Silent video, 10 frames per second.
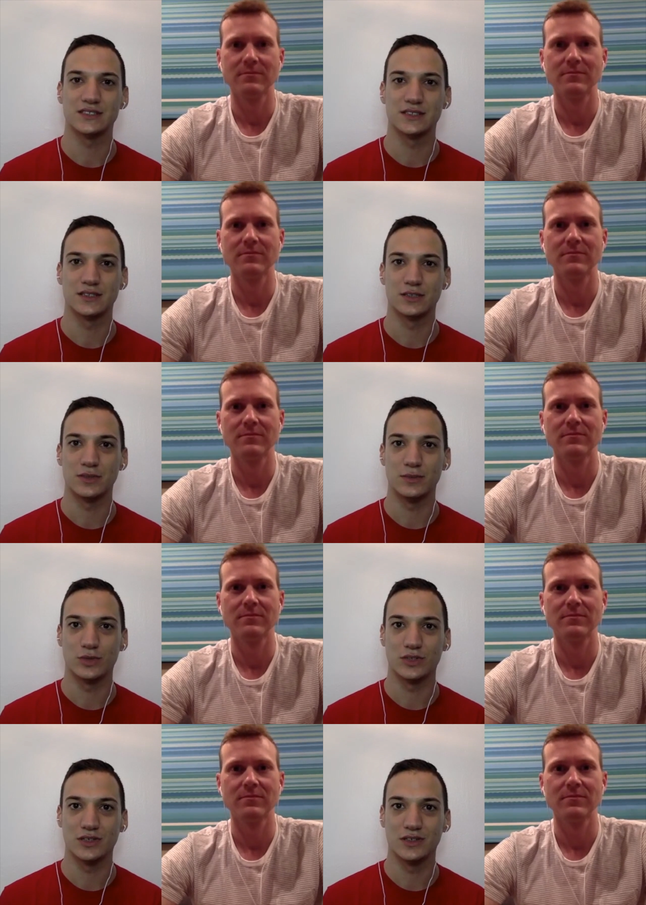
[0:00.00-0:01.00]
Speaker 1: it's a little
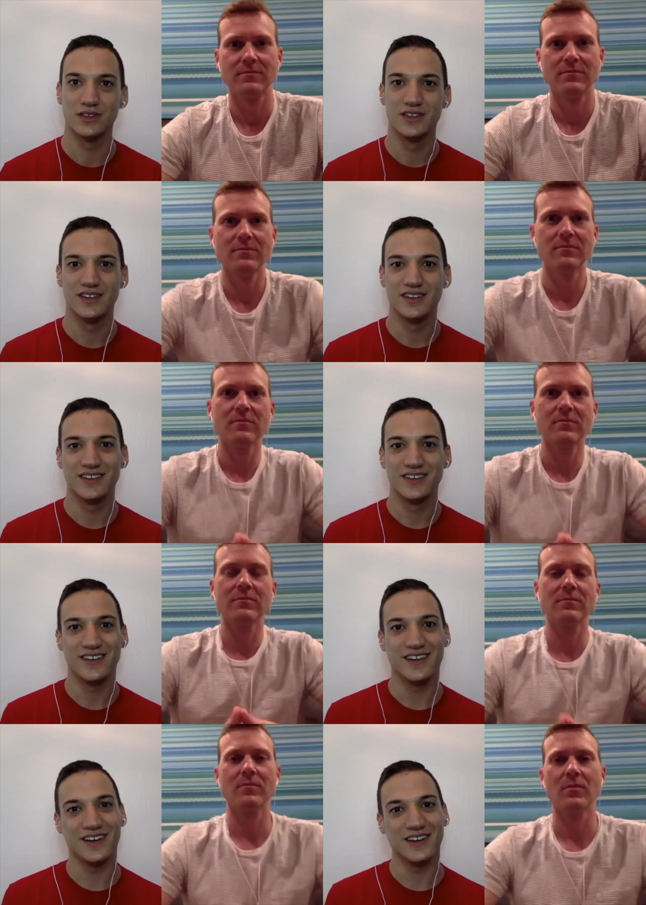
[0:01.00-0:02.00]
bit more
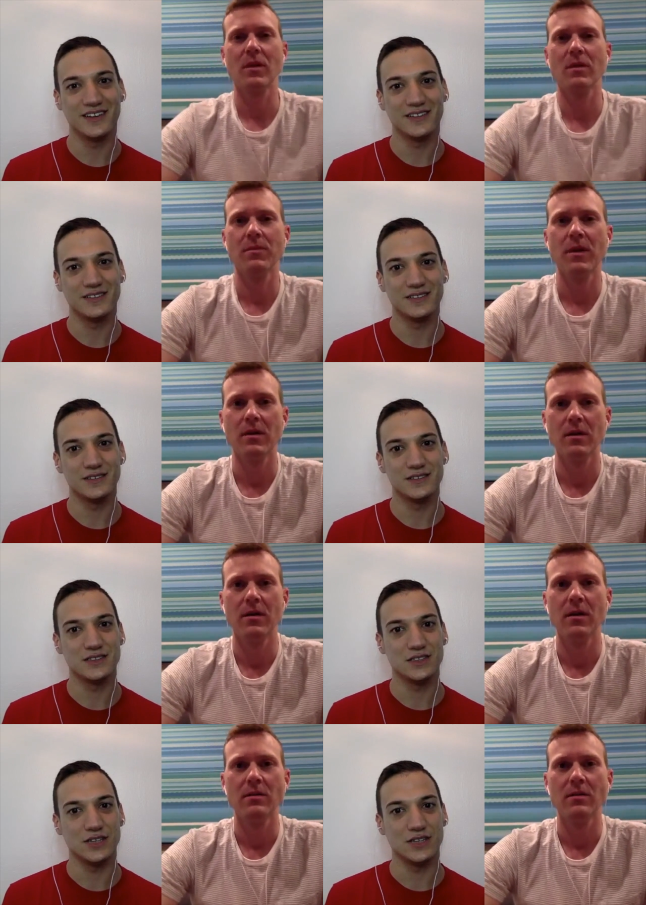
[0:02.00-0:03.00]
uh,
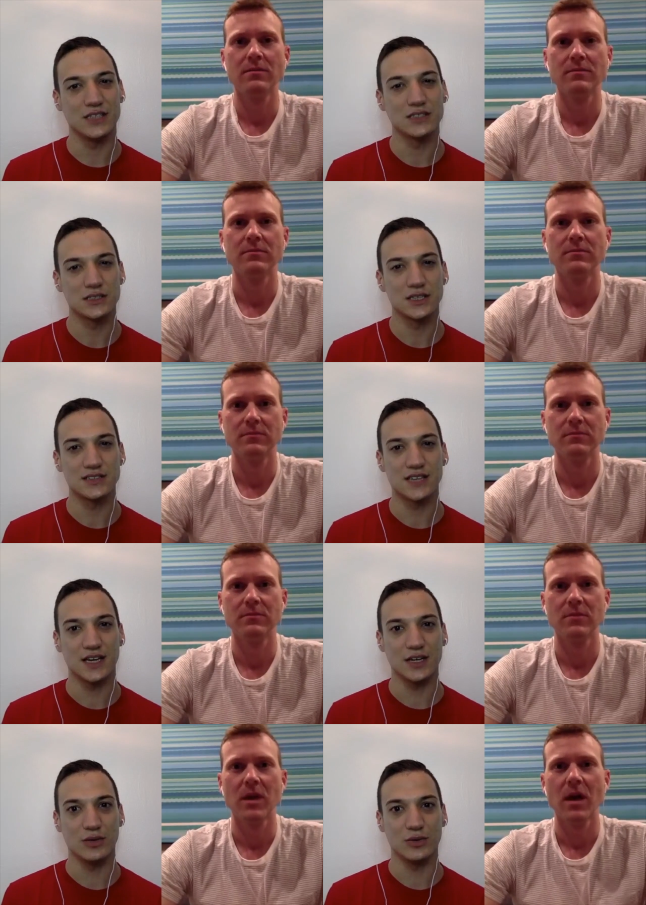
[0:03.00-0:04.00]
serious. I guess
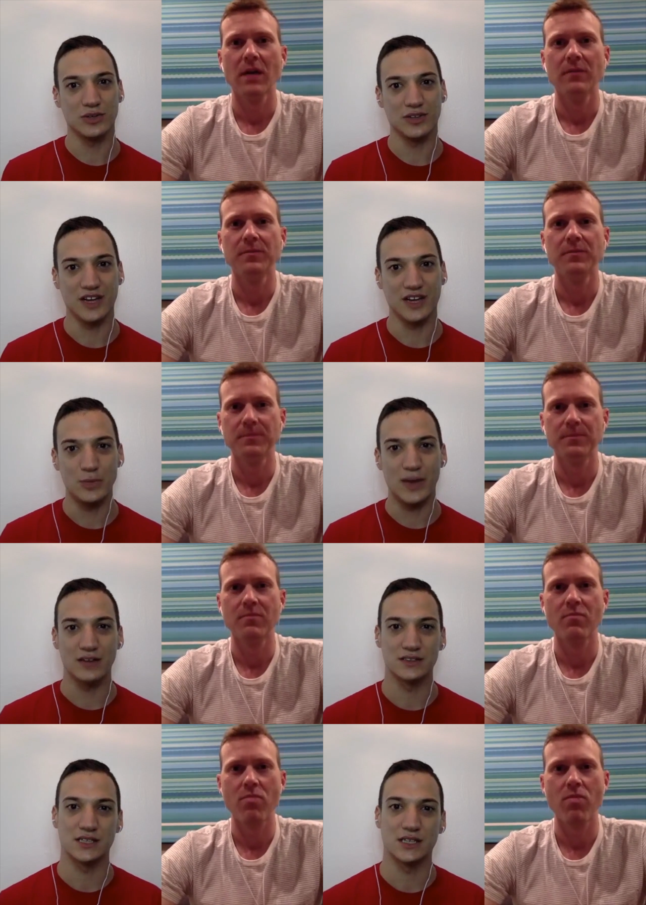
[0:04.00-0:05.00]
how do you how do you
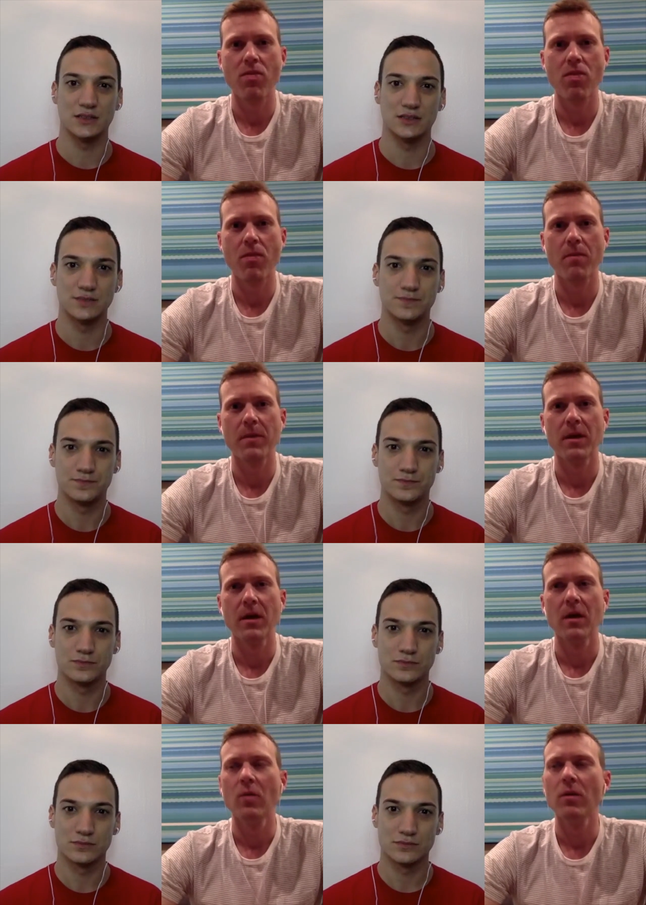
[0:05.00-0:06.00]
balance that?
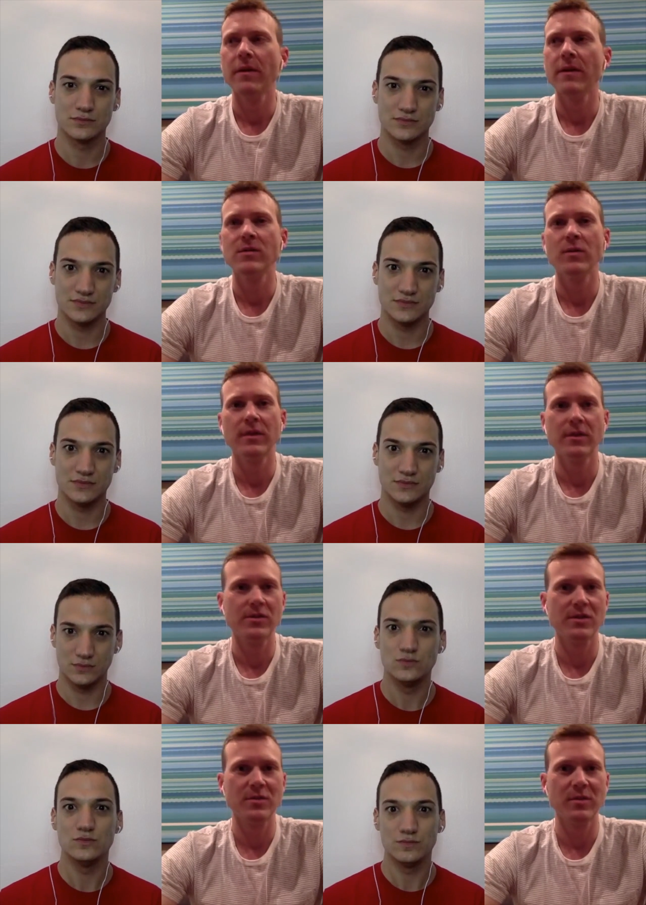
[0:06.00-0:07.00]
Speaker 2: Well, and that's the way it
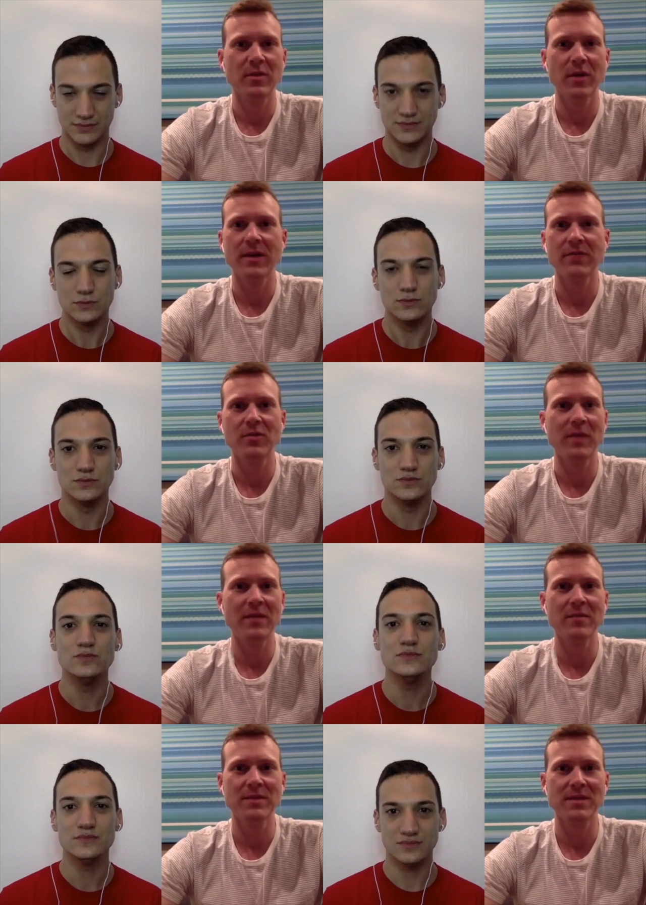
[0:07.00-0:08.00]
used to be, right? If you
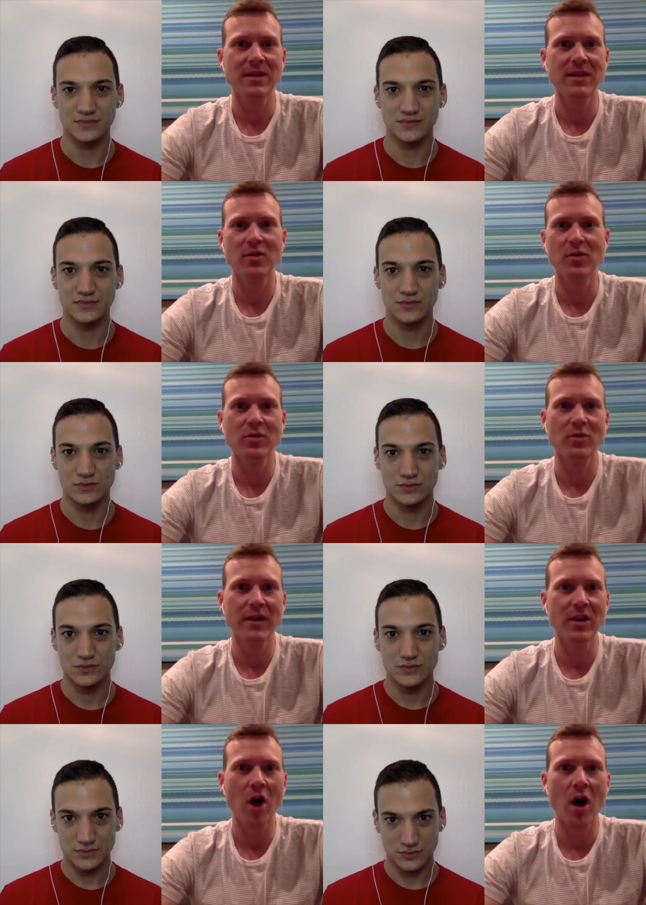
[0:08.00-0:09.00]
made a mistake, you're
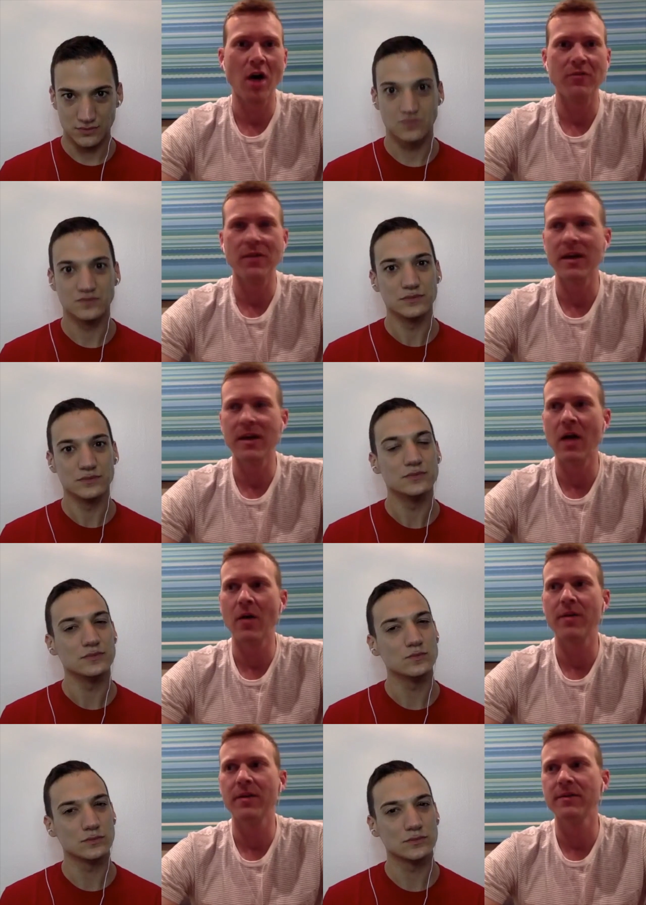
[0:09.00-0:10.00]
written off. And
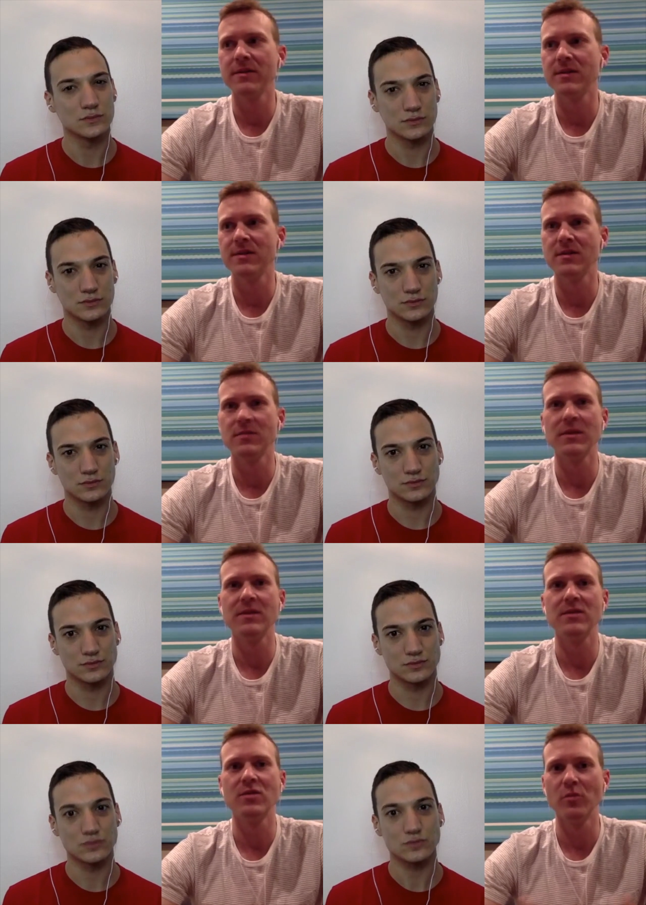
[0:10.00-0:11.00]
now I think the system
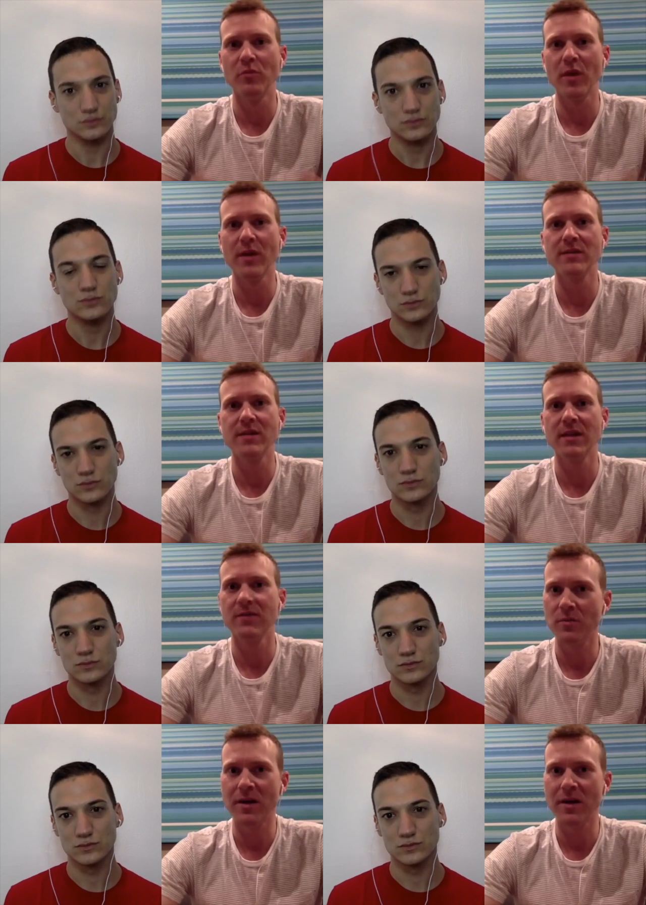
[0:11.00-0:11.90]
needs to embrace that if you